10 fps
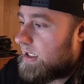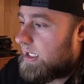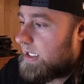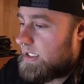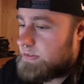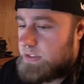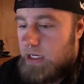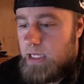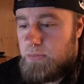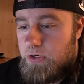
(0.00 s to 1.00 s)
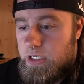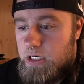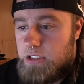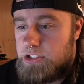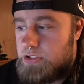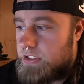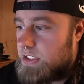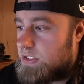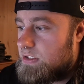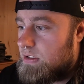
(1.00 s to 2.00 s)
and the neighboring
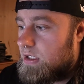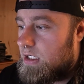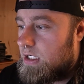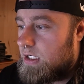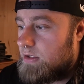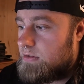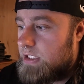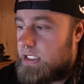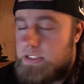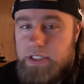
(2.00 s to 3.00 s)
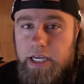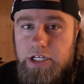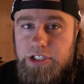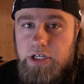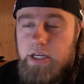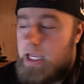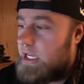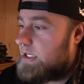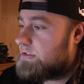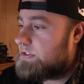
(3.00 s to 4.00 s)
countries are East Asia
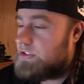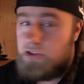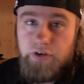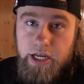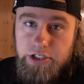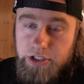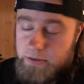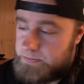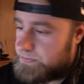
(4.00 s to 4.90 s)
and Eurasia.